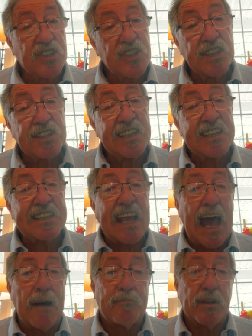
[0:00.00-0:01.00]
just as
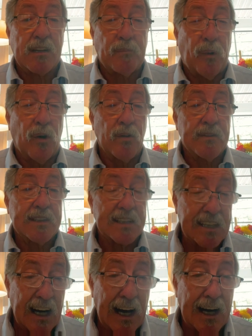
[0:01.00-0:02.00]
applicable to
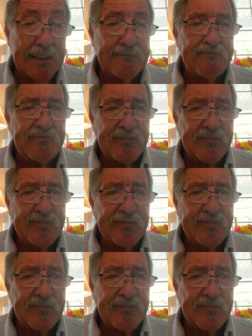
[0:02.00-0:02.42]
God